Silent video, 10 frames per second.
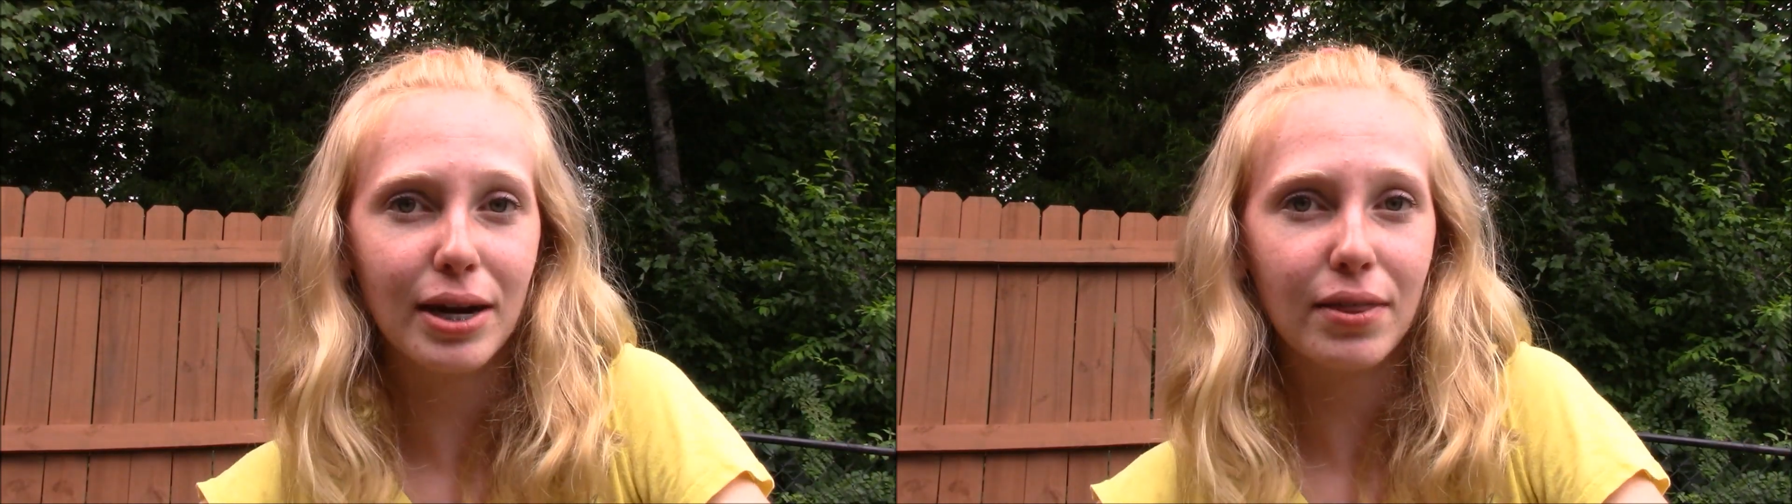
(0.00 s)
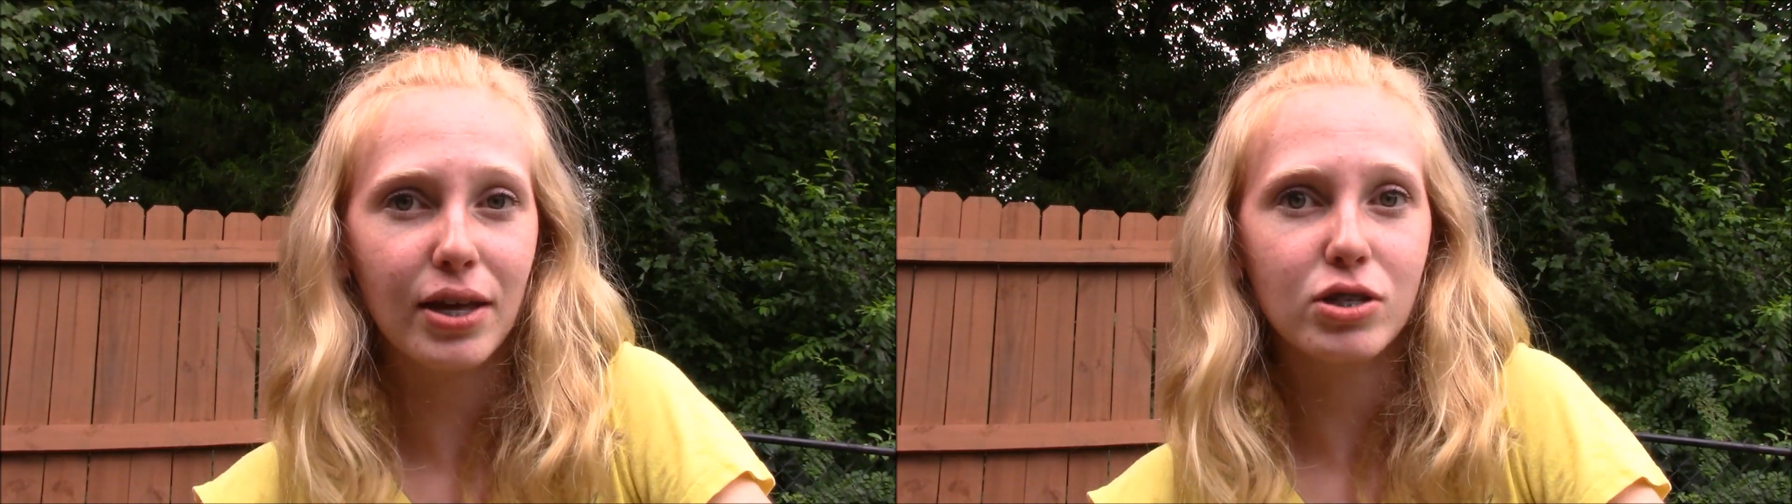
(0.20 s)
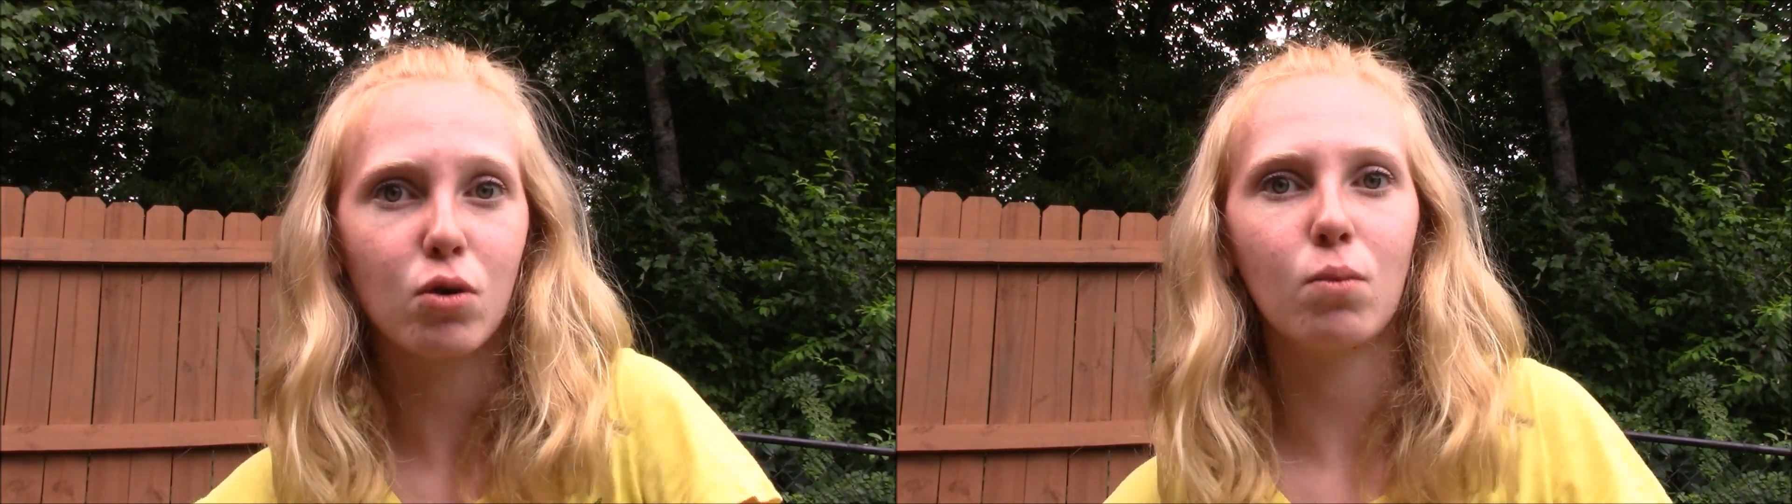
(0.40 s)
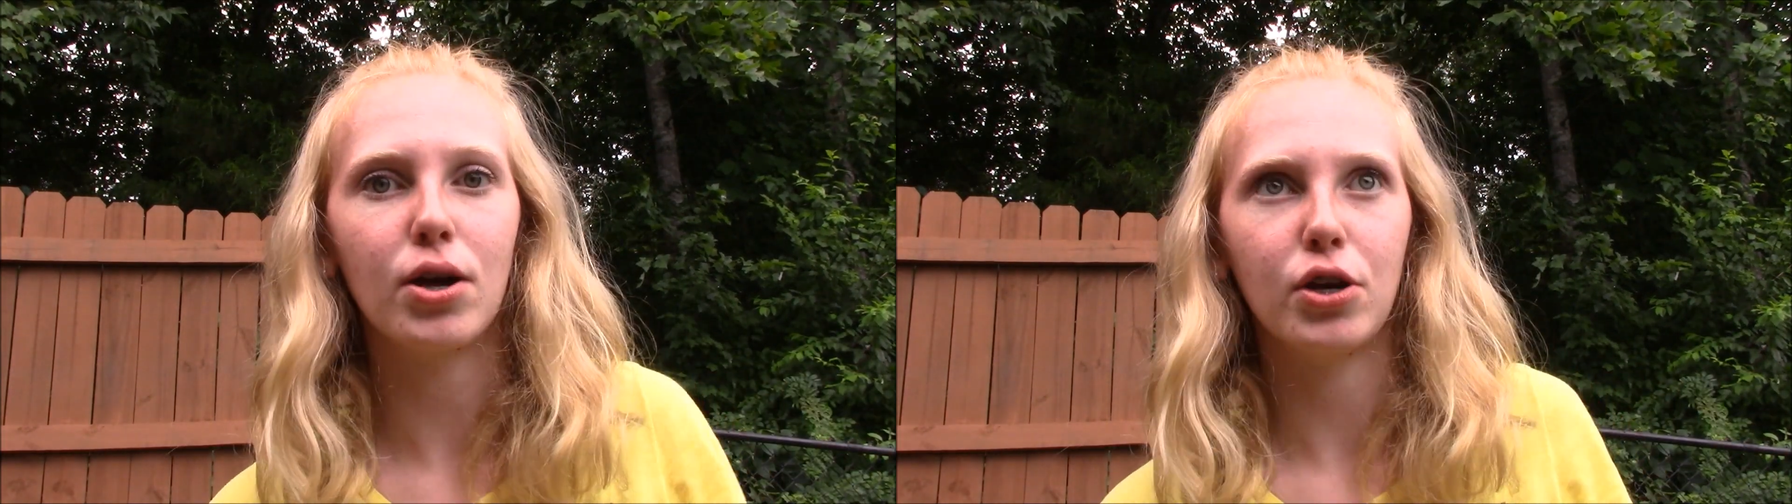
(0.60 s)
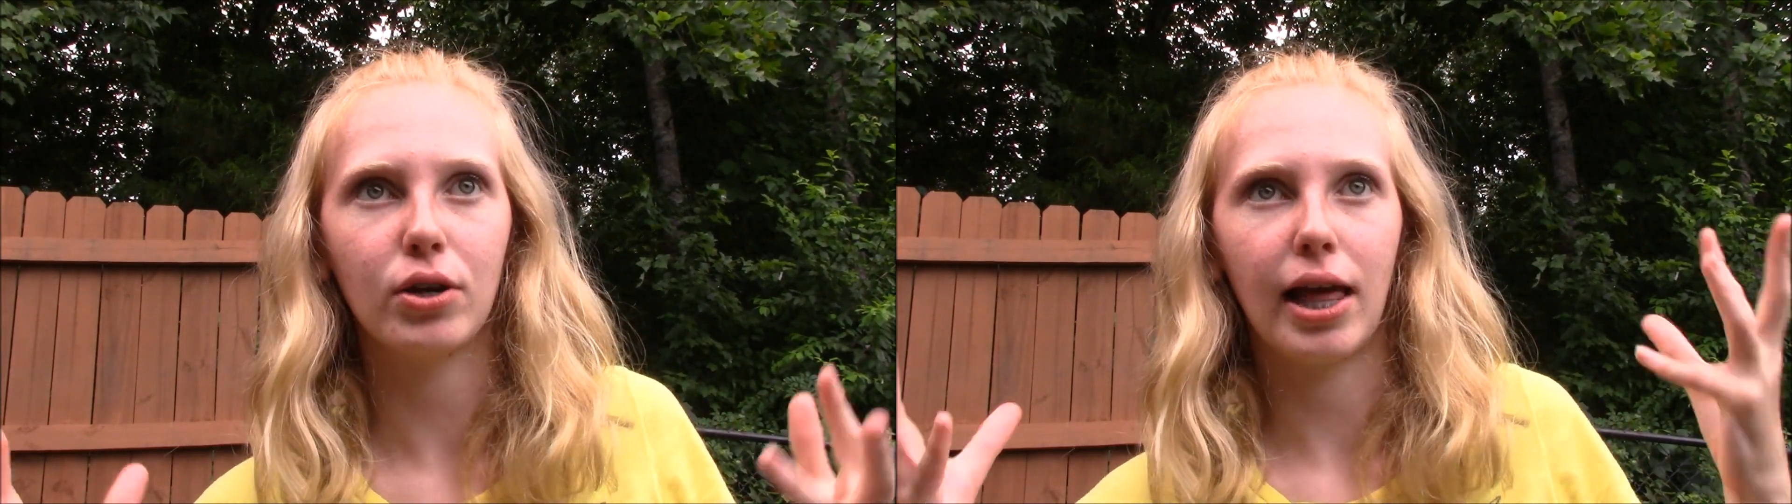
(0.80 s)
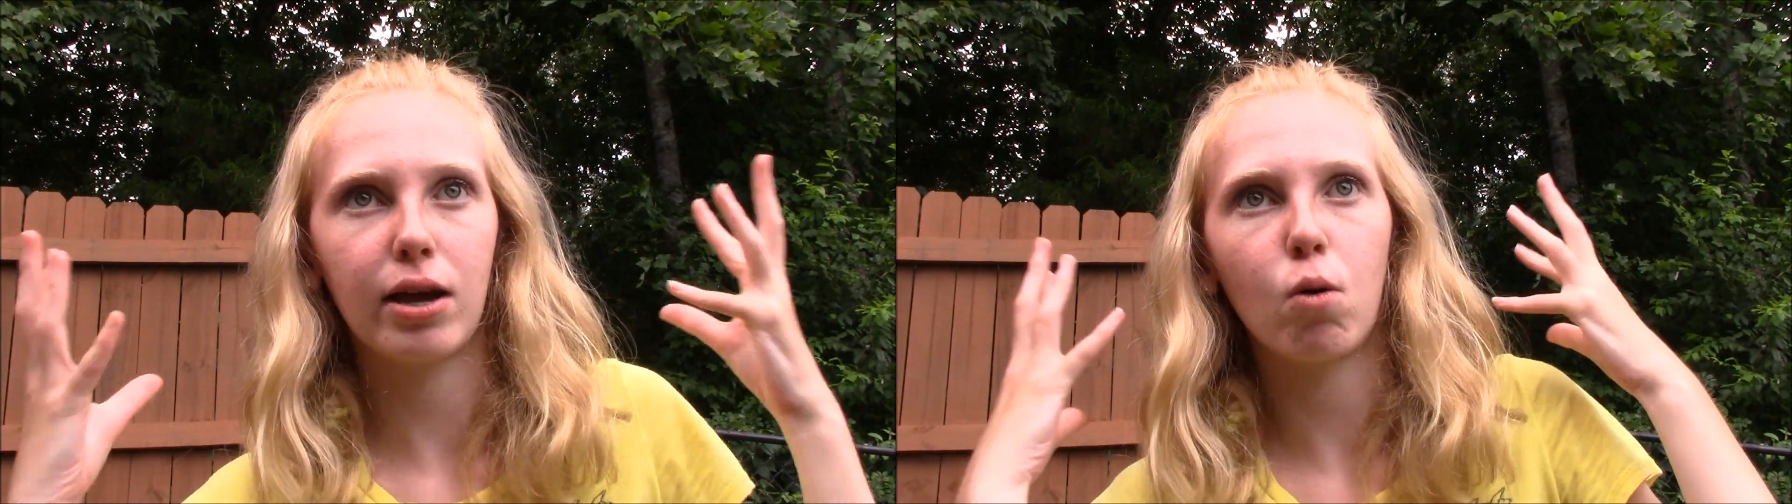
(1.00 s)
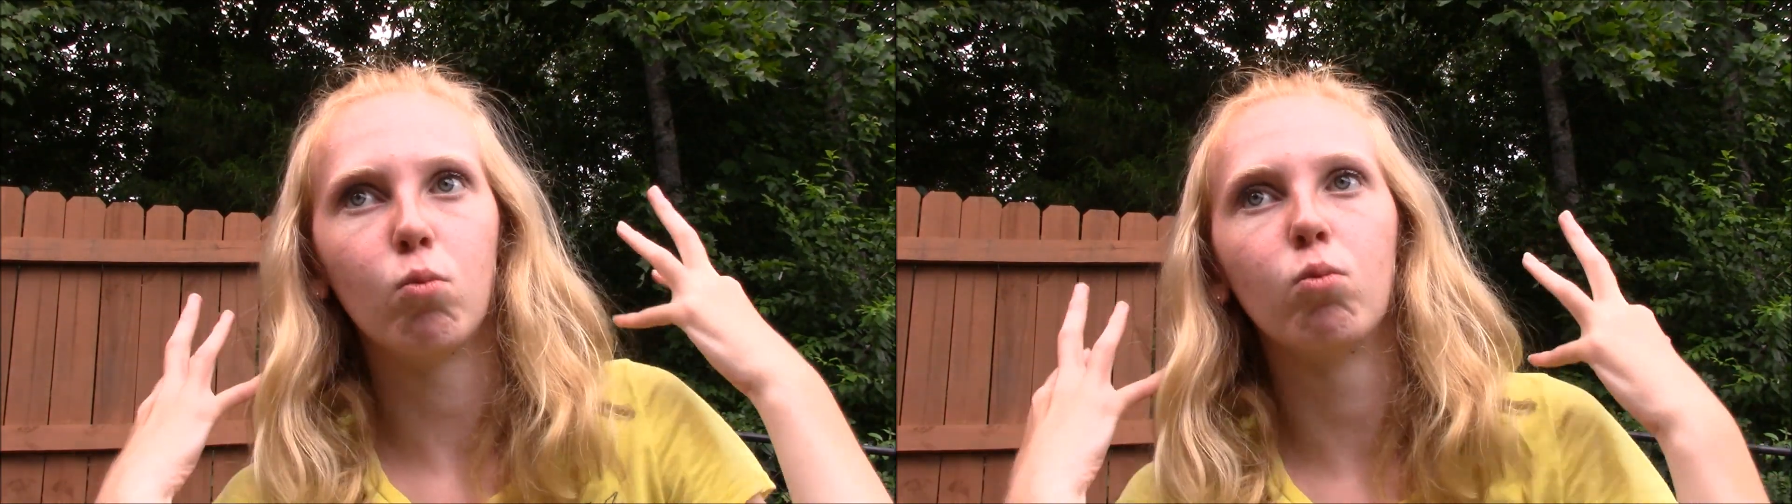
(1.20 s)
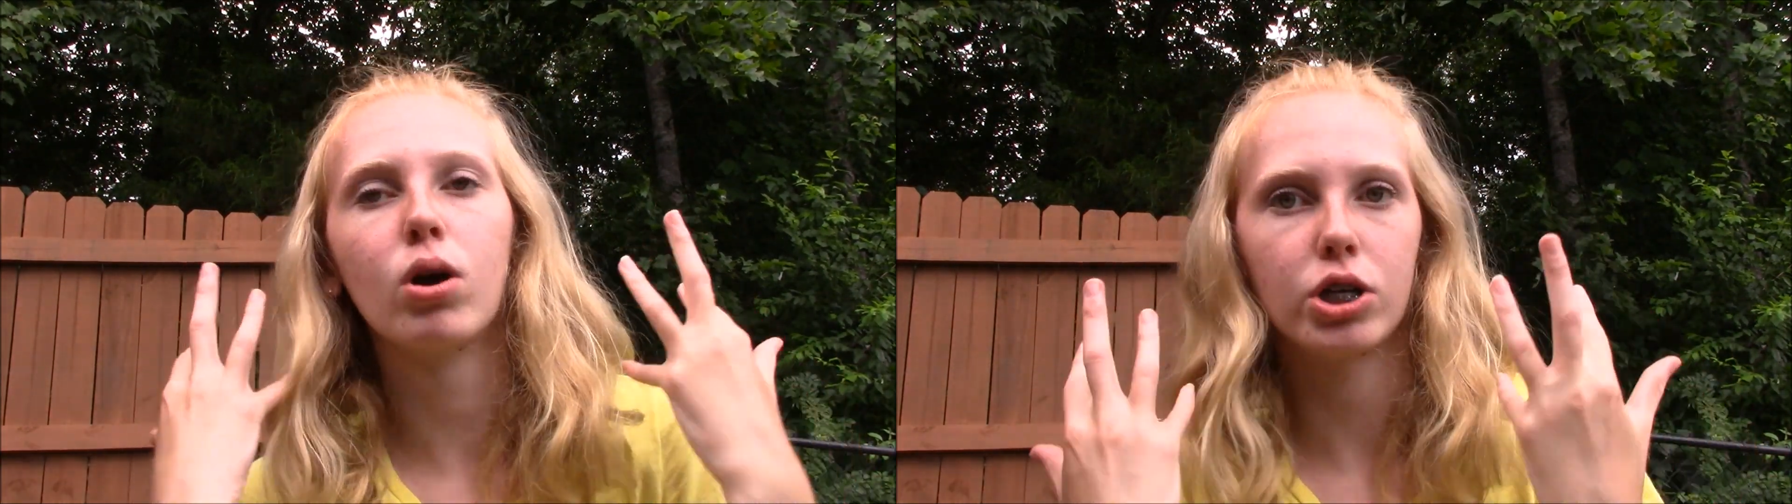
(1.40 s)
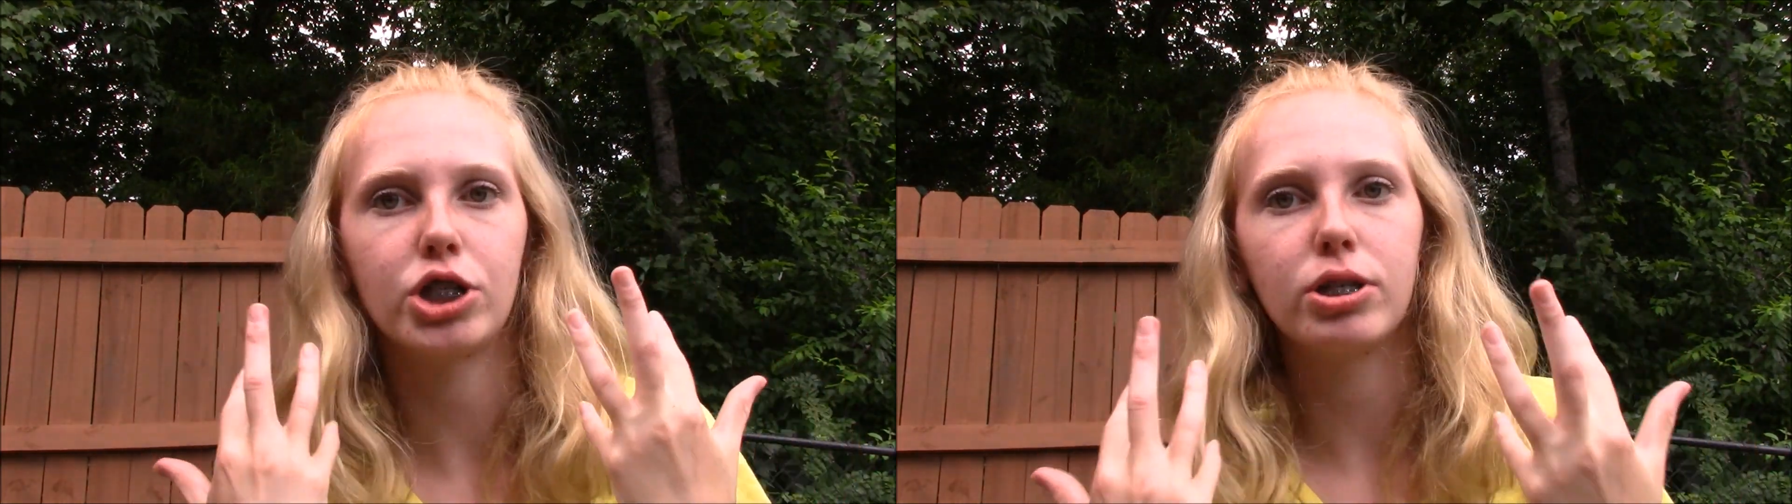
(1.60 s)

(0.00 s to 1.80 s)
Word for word: any of these or what your like worst